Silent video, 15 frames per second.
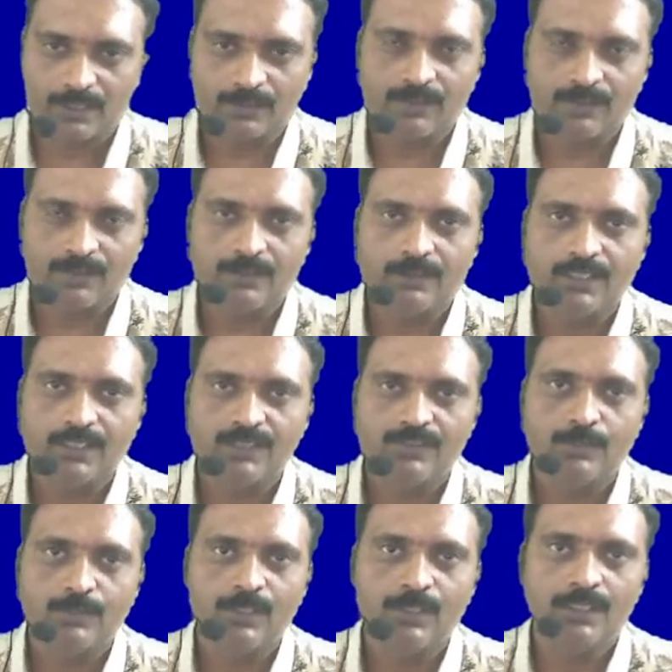This will be
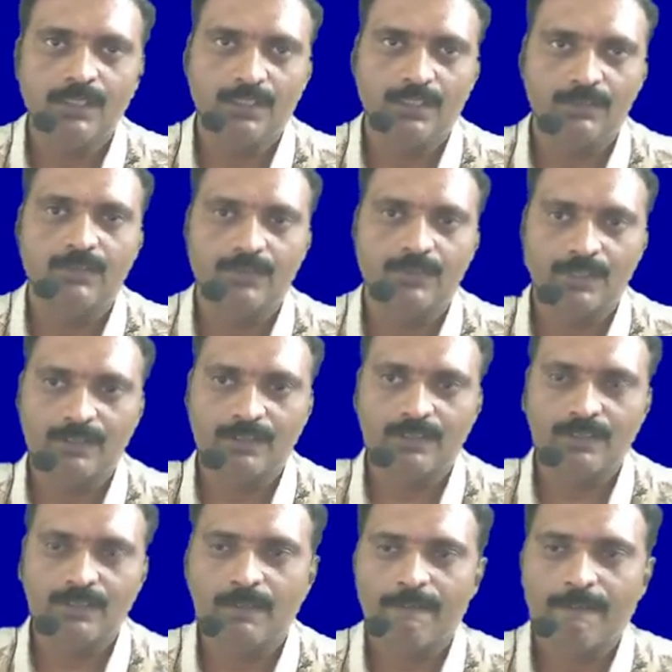given for us,
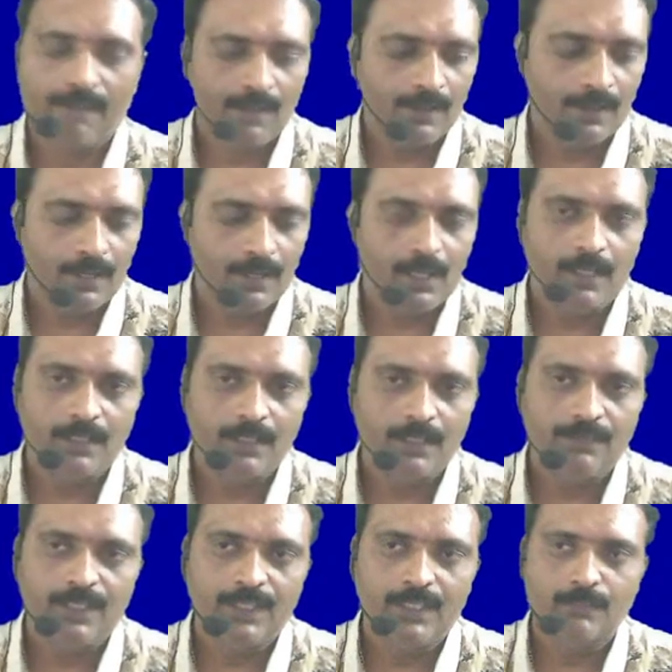and if it is
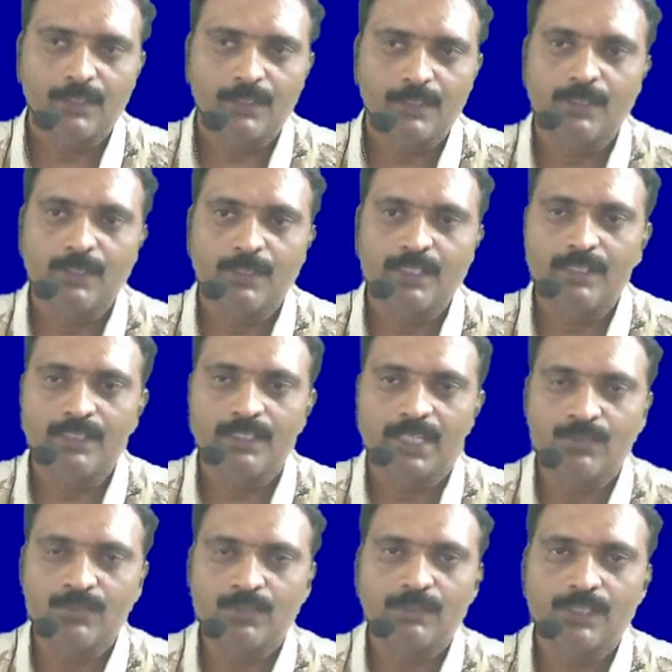multiplied by the actual weight
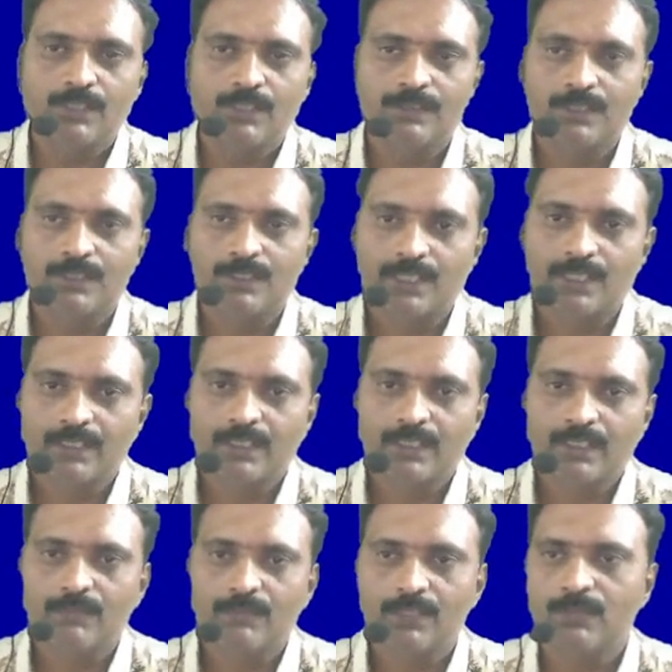of the train, that will give us
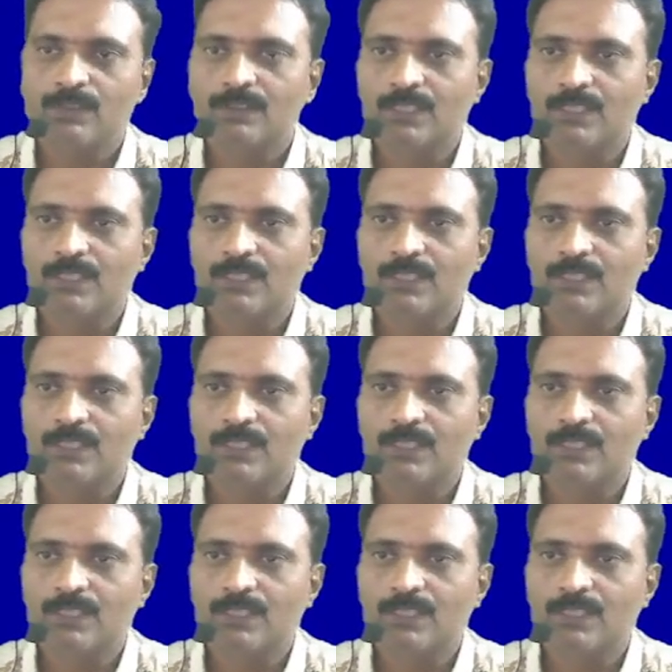the